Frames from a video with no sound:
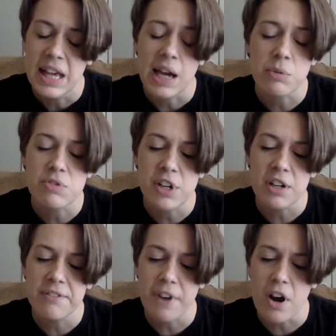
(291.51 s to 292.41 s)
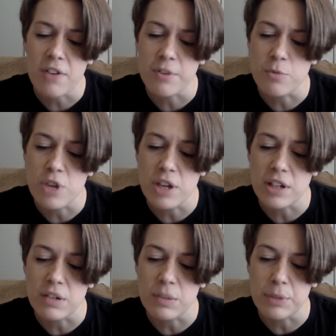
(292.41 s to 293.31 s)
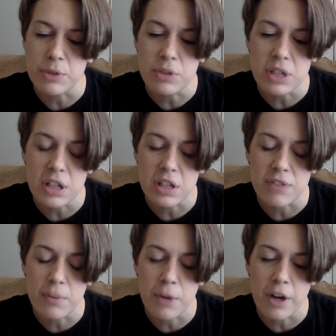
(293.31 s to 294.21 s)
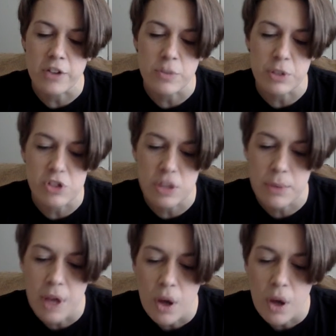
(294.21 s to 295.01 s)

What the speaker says: and was very far from dreading a rebuke either from the Archbishop